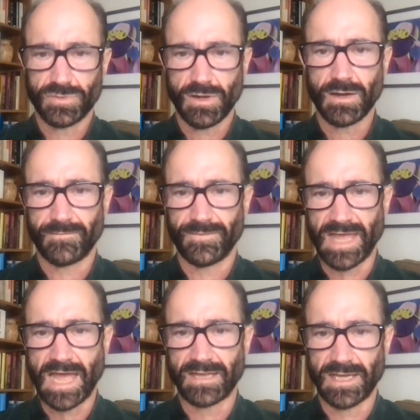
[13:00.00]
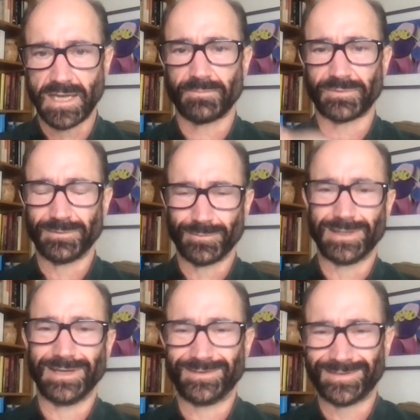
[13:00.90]
drug for that that helps
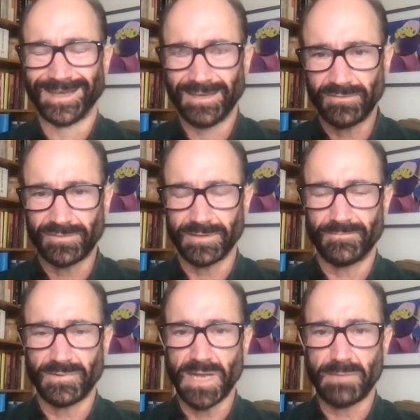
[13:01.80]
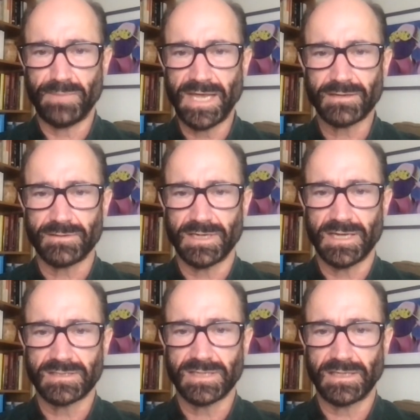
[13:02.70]
release insulin from my pancreas.